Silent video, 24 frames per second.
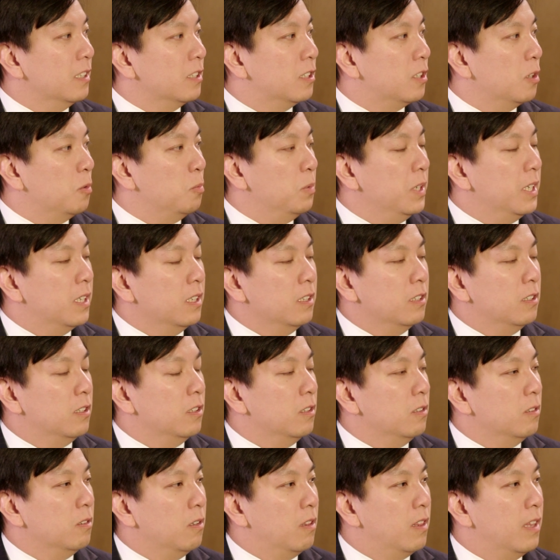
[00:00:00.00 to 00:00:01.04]
And so we can
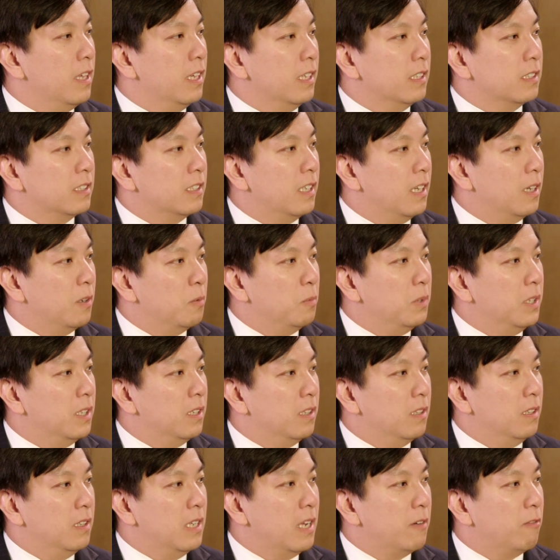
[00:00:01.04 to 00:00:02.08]
do things that we
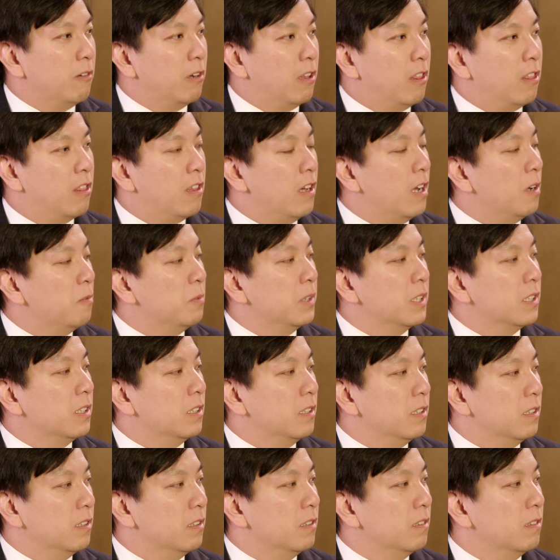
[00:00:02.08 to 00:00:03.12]
never thought we
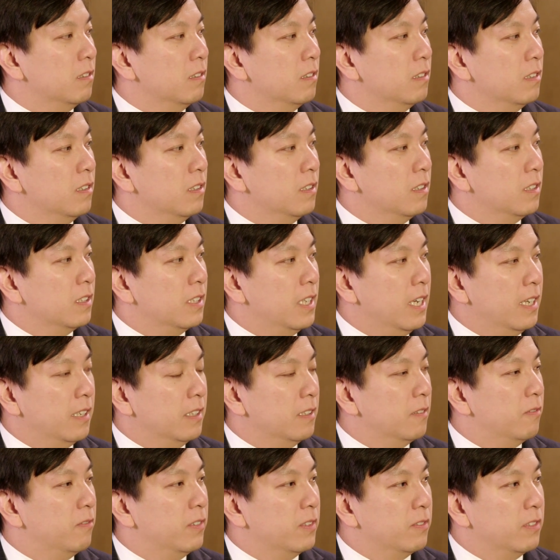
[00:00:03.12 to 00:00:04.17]
could do
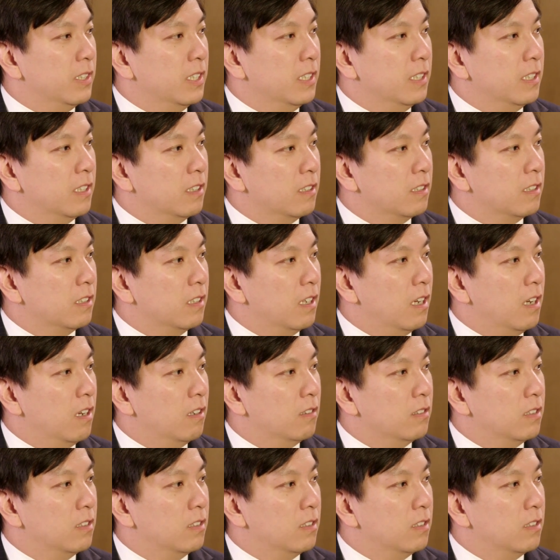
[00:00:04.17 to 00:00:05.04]
10, 15 years ago.